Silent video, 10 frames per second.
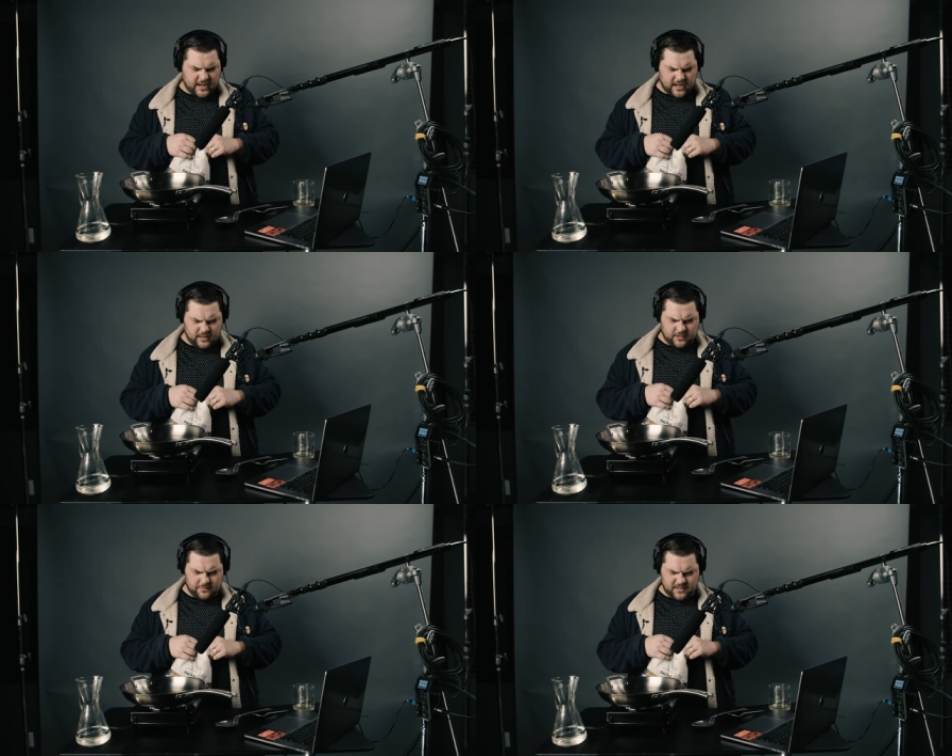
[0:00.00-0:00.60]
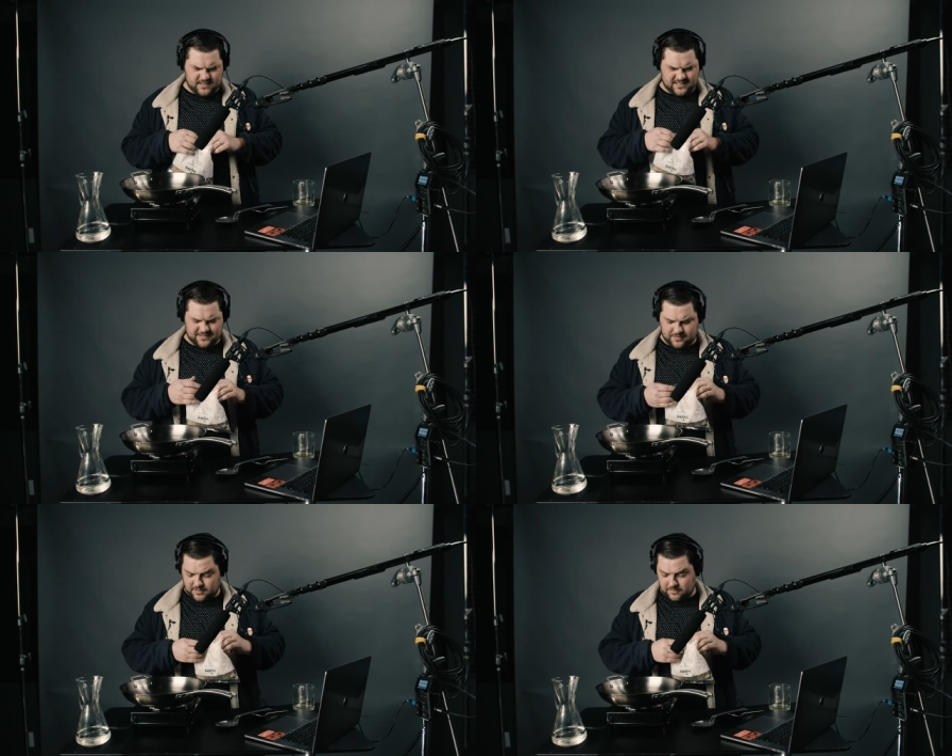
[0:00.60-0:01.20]
All right, I got a little bit of
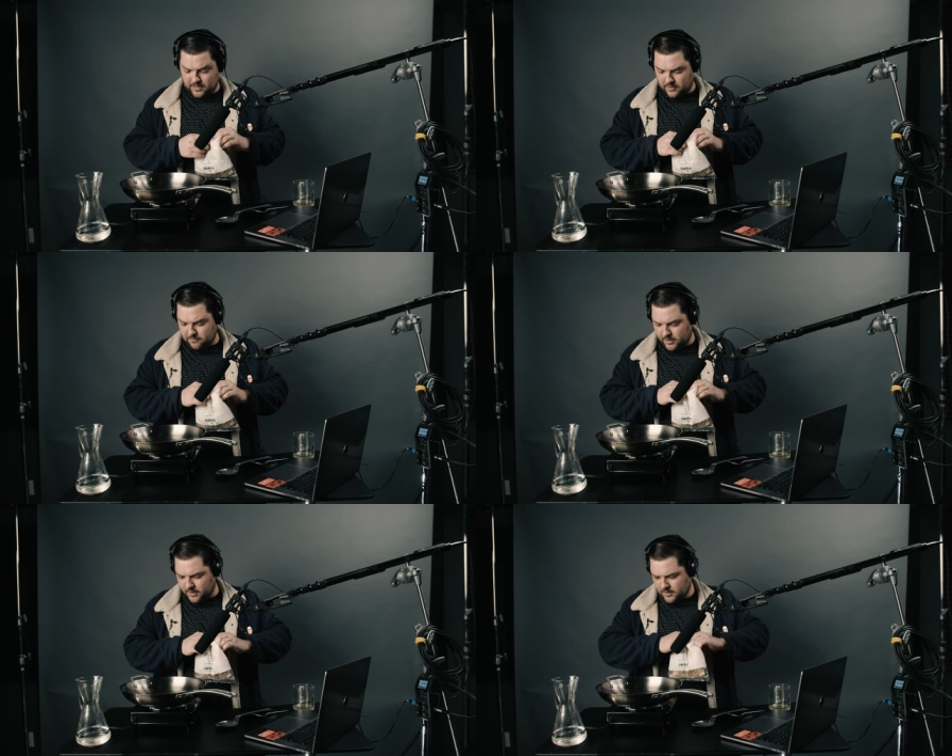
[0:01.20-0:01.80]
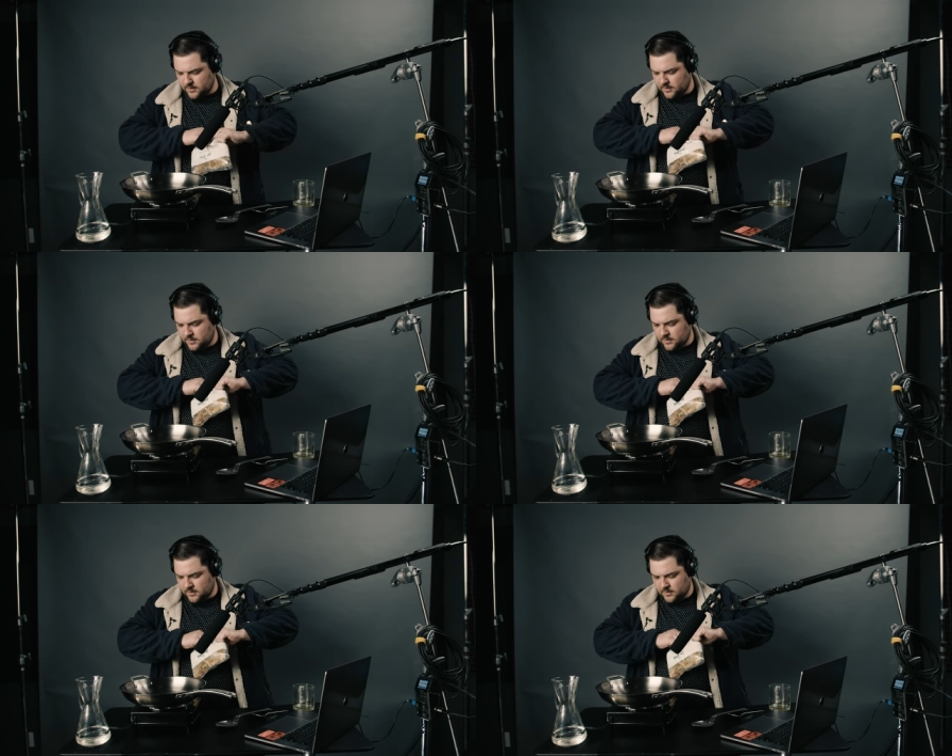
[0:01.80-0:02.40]
sizzle at the beginning, but
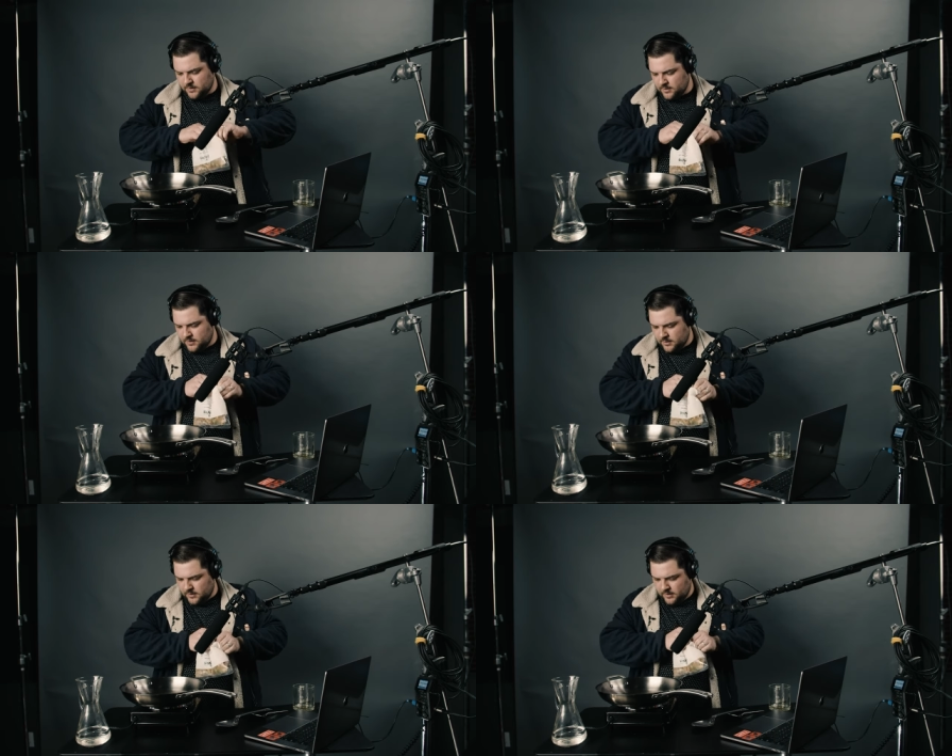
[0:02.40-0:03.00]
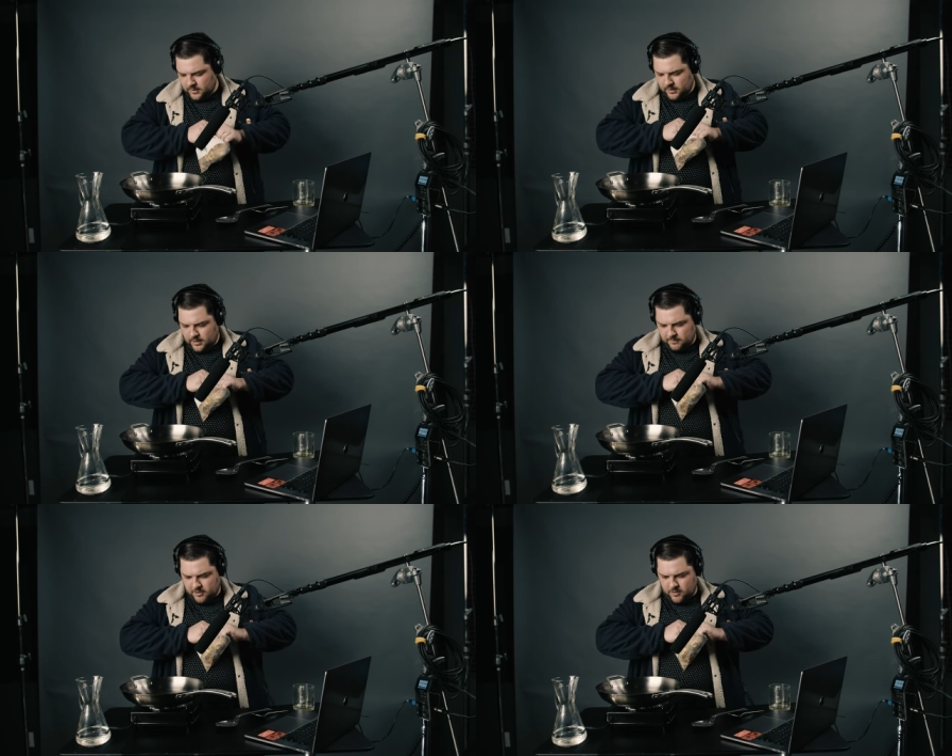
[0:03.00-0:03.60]

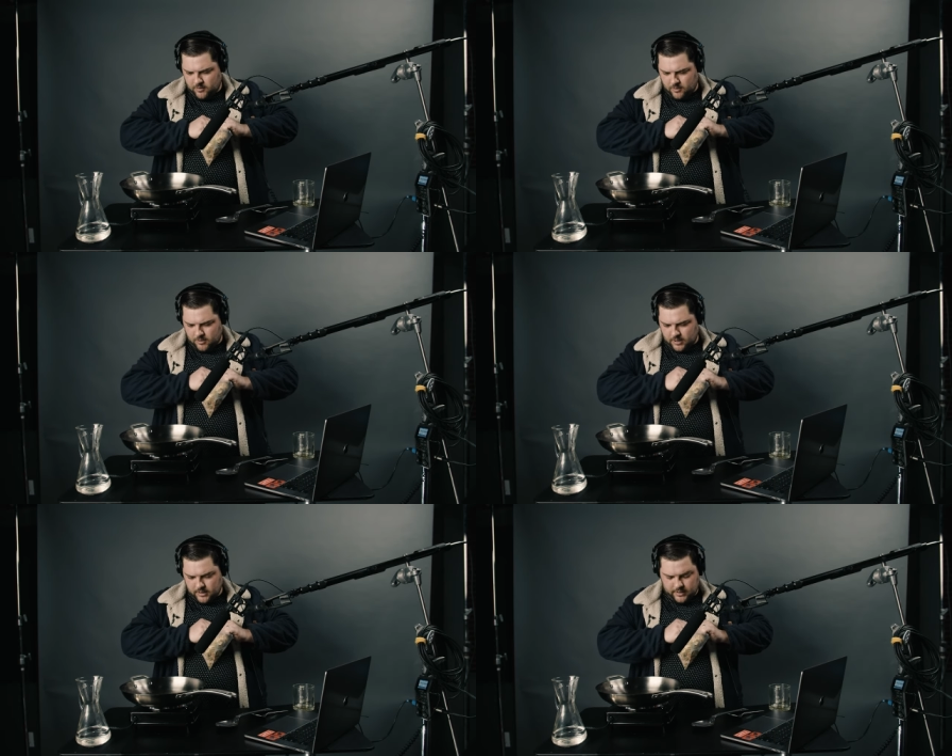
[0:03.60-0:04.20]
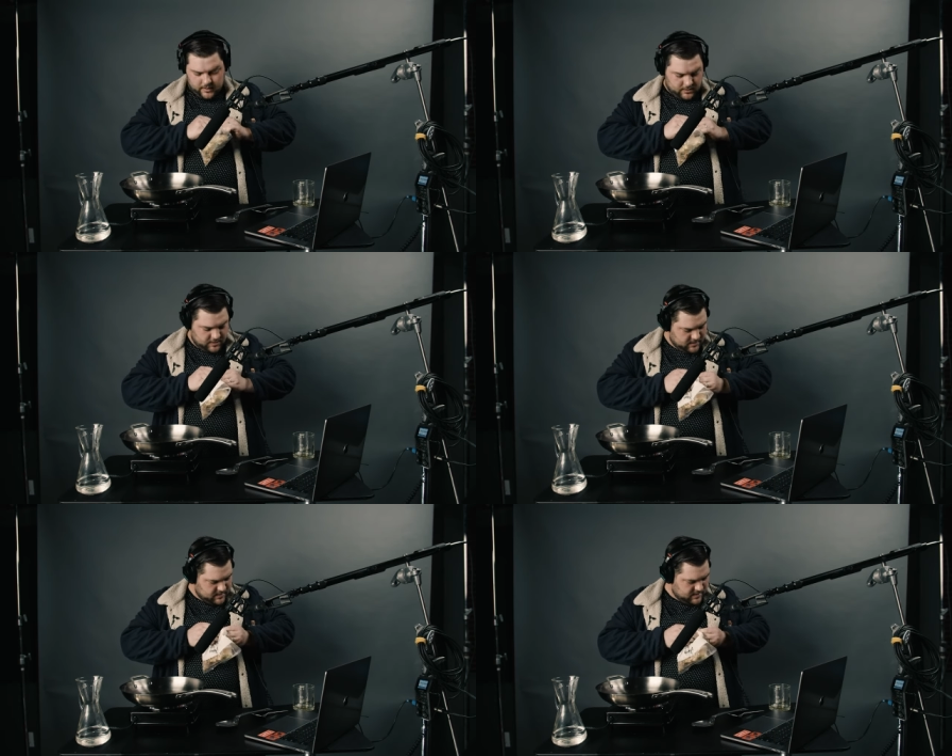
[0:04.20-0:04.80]
I'm gonna go whole hog here and
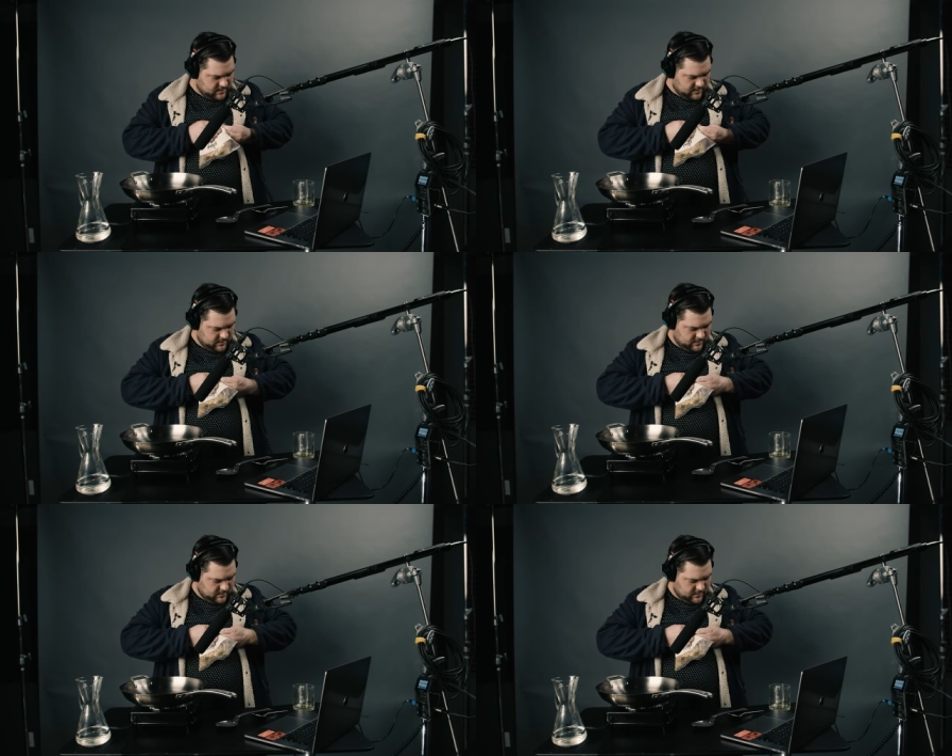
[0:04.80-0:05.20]
just